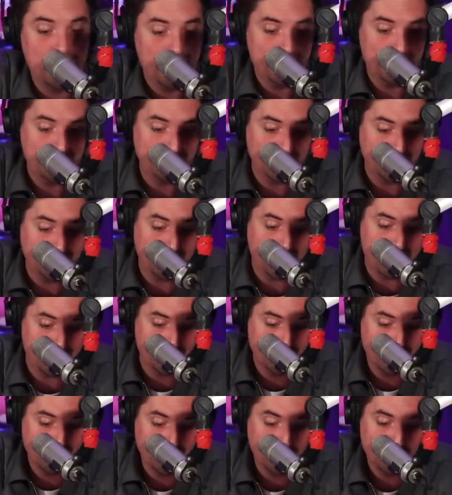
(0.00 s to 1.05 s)
And
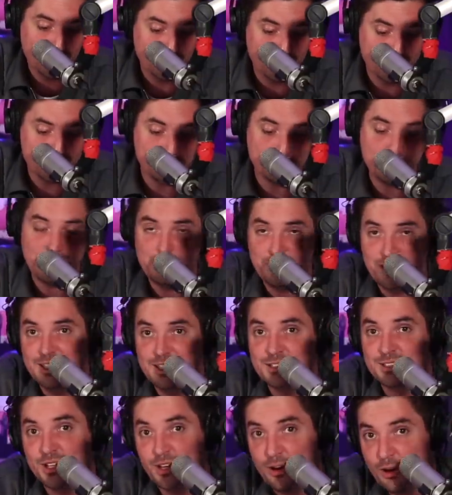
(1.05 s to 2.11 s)
again, Winter Baby
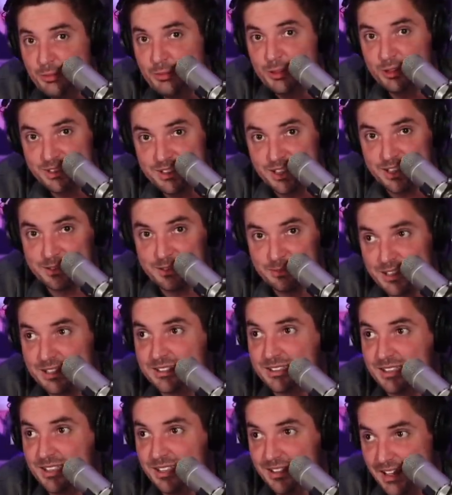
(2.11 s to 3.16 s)
is almost six
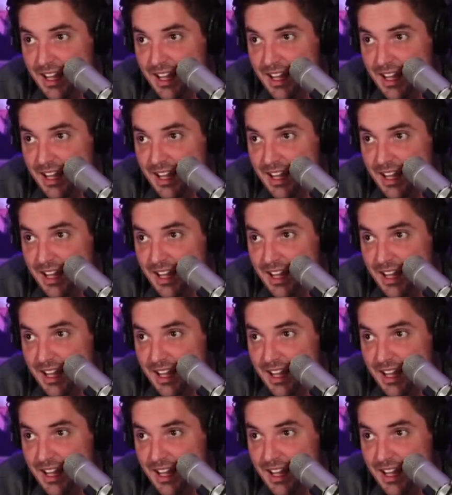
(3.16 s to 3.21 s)
minutes in